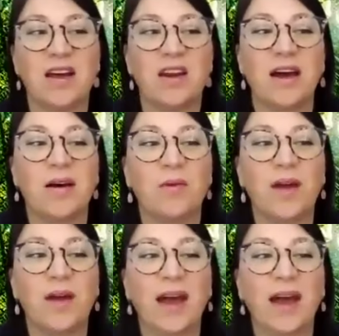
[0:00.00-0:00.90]
Stan. We
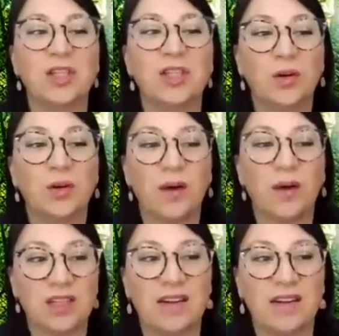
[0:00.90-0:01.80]
have two more
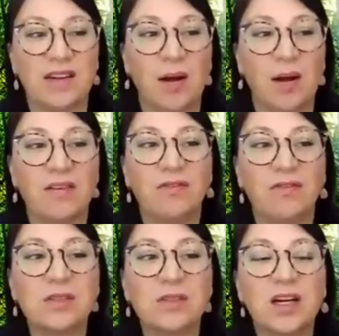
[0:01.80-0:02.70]
questions that have come in. The
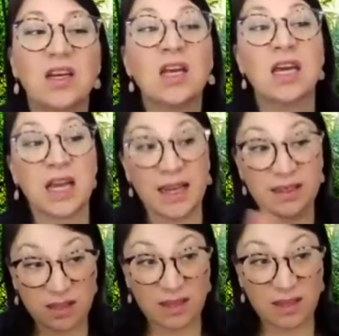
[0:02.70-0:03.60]
first one
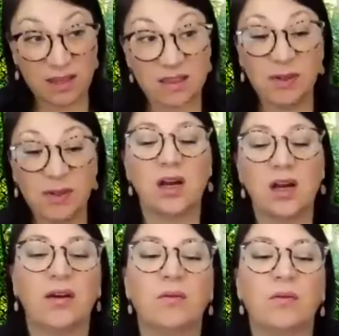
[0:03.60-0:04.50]
is building
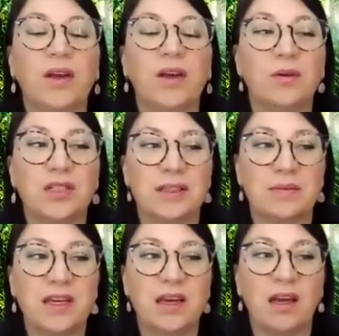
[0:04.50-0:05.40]
on what you were
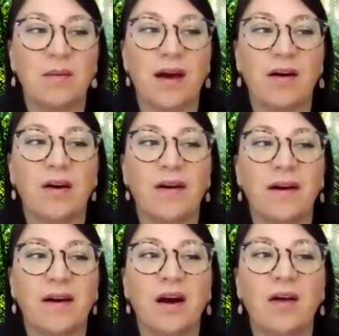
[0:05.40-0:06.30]
just speaking about.
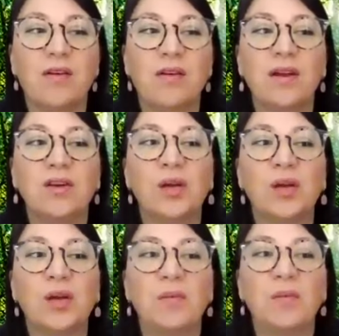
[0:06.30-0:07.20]
Other than
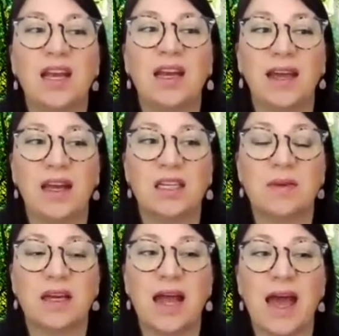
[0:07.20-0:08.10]
community
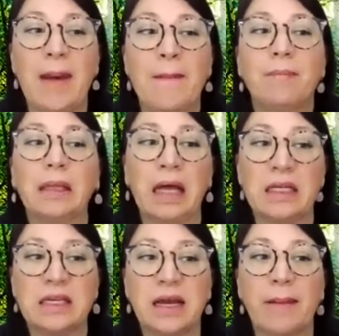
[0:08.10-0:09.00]
engagement and
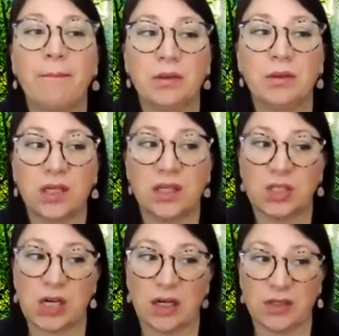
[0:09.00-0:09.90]
blending building
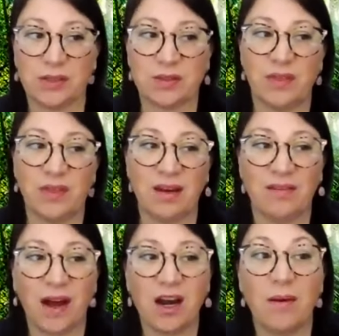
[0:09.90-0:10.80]
structures with the
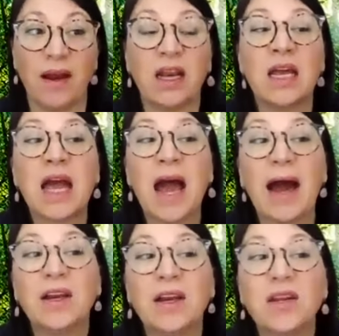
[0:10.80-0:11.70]
environment,
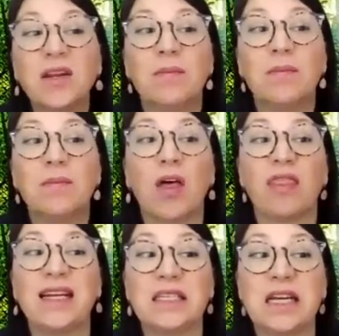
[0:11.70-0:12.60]
how do you keep an
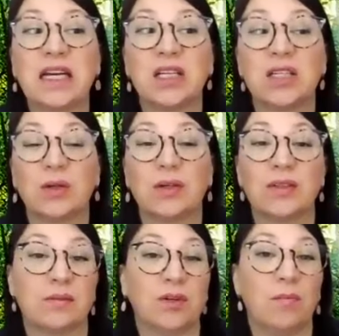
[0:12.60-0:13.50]
authentic
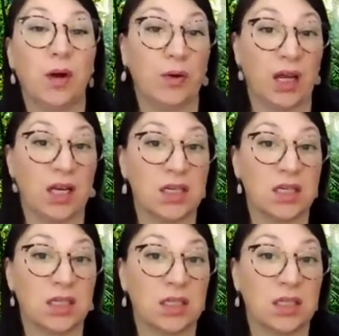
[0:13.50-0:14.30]
tourism component?